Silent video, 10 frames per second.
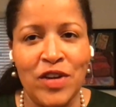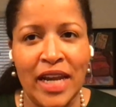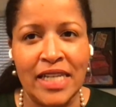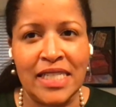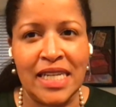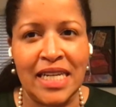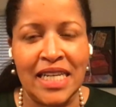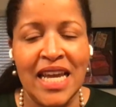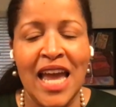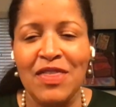
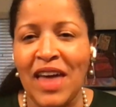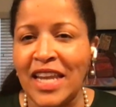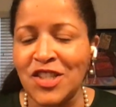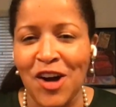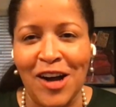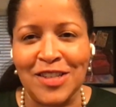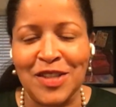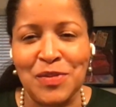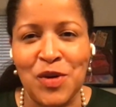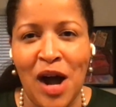COVID-19 that is
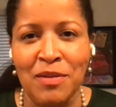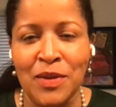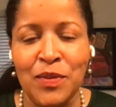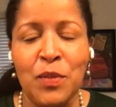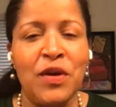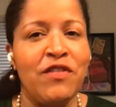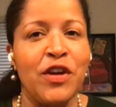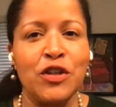causing the problem.